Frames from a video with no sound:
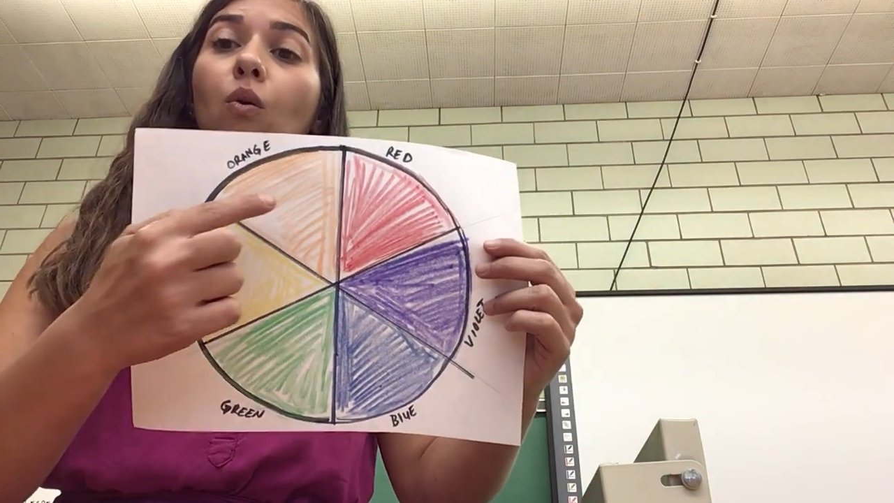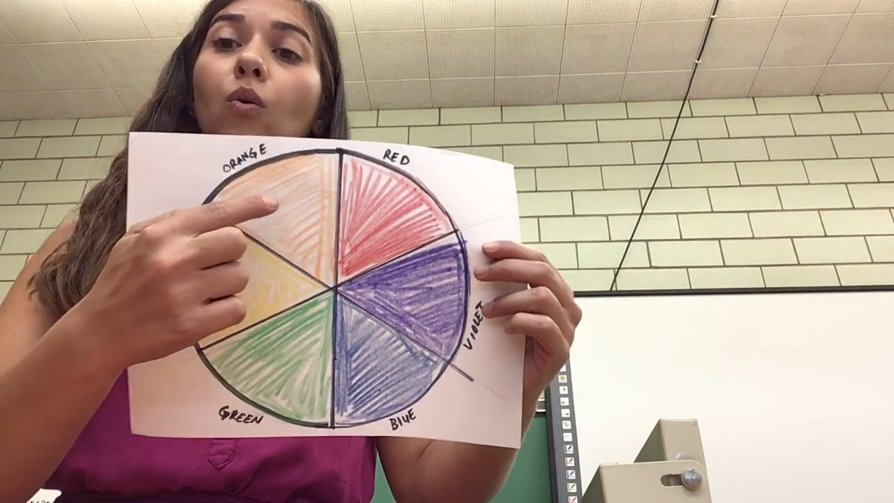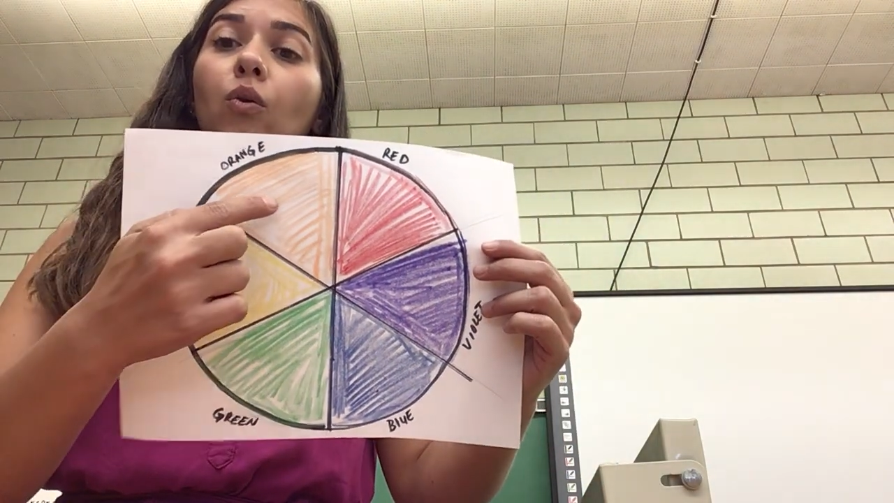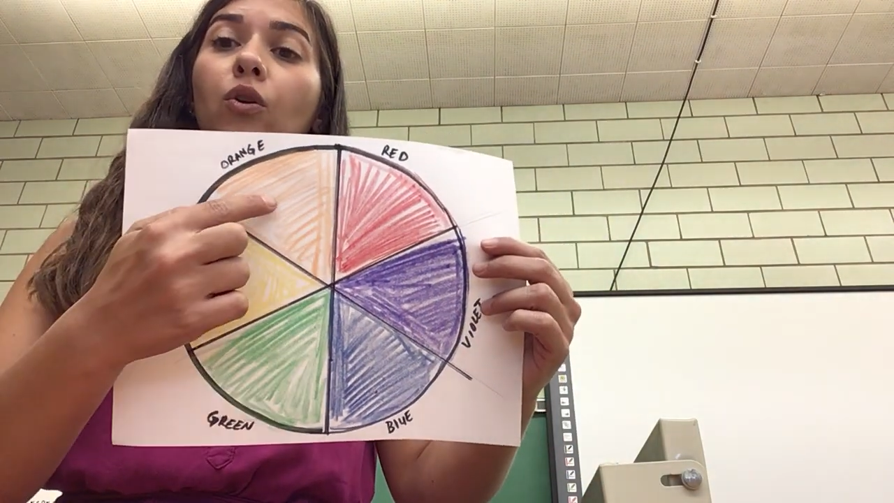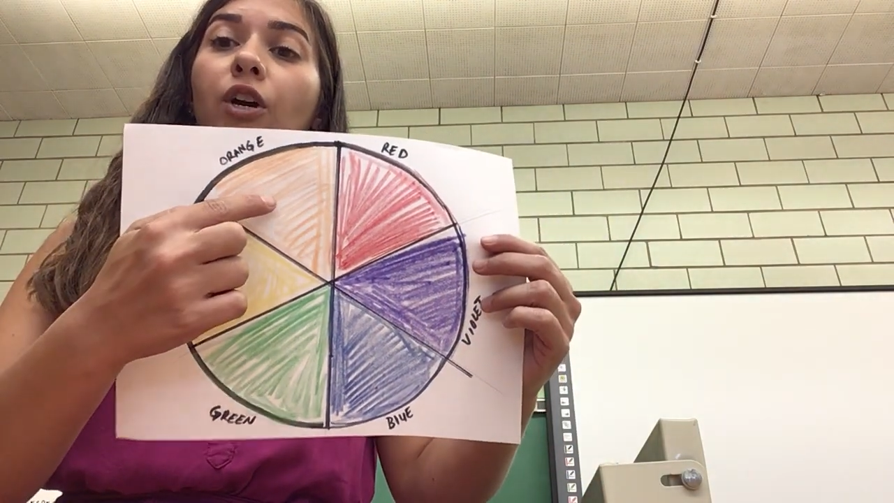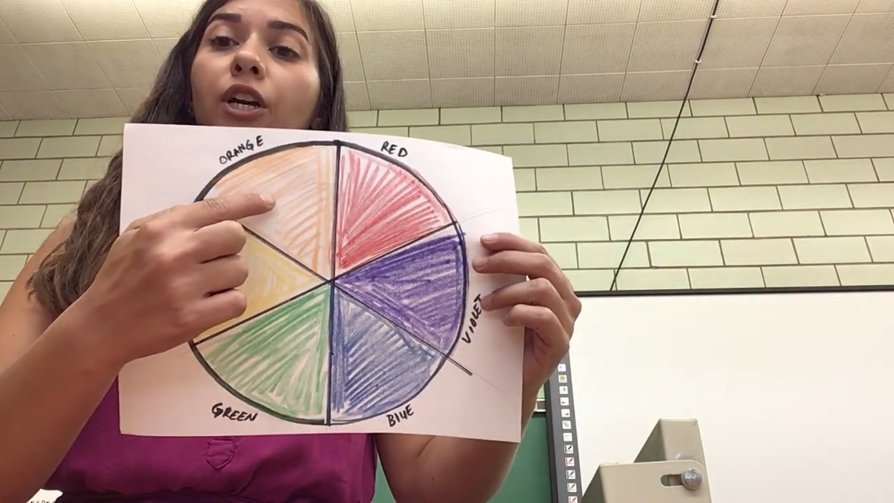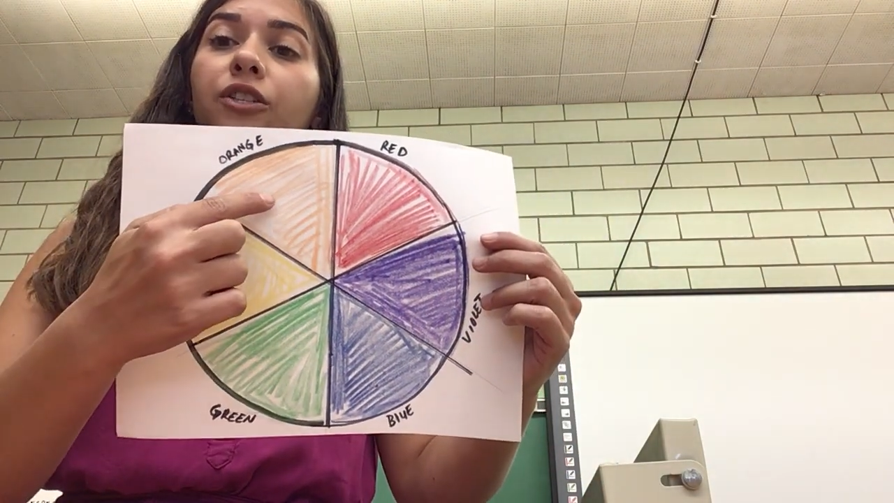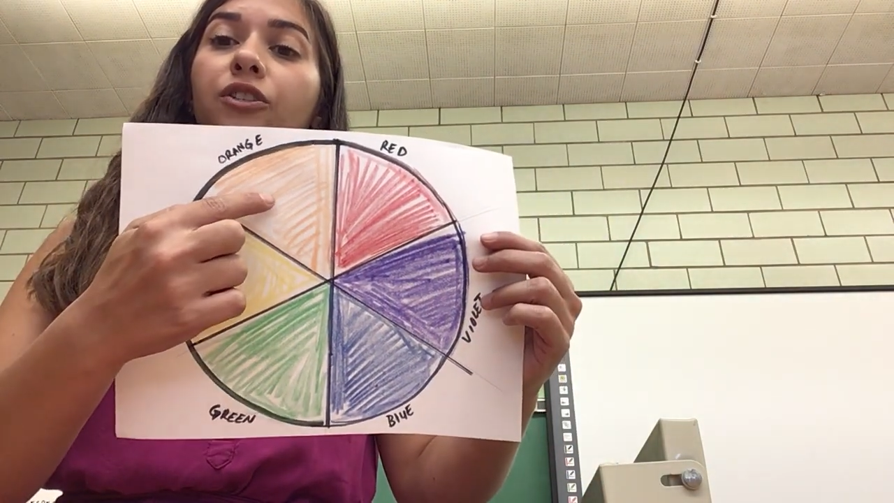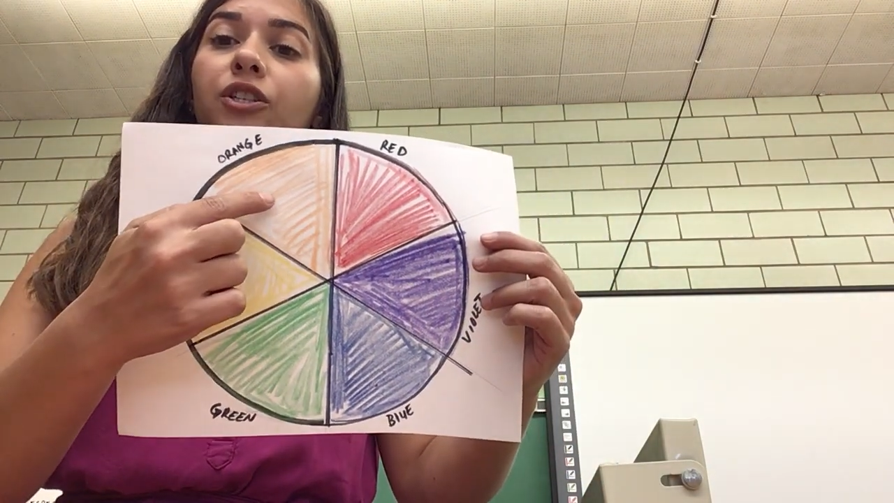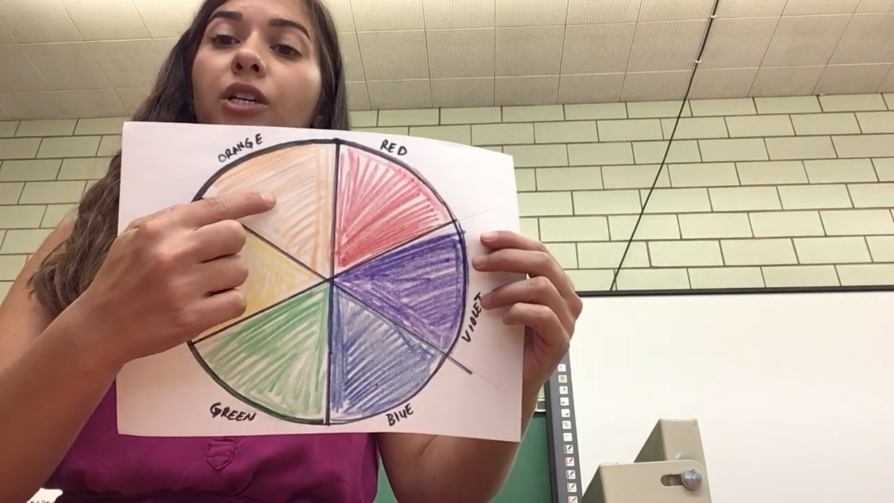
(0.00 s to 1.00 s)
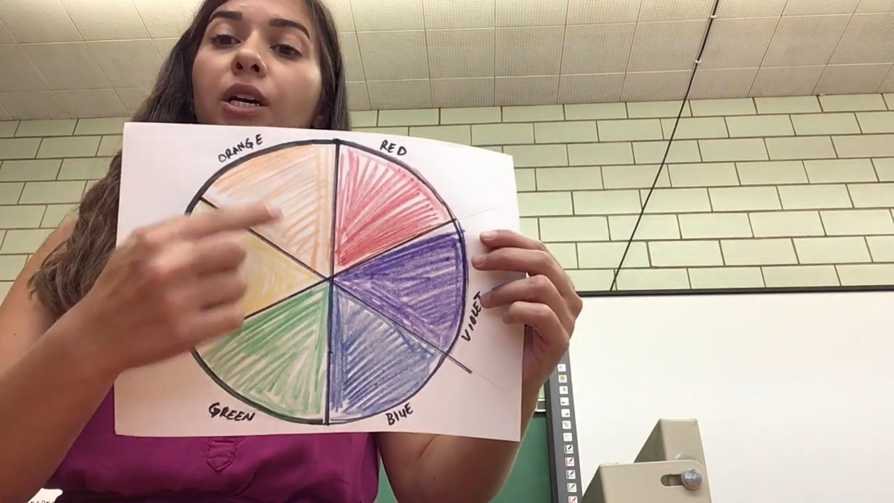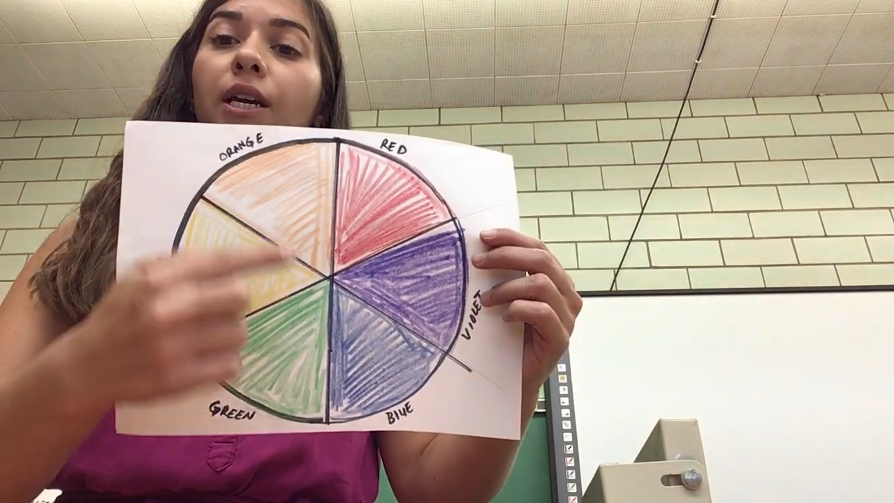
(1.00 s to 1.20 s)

Orange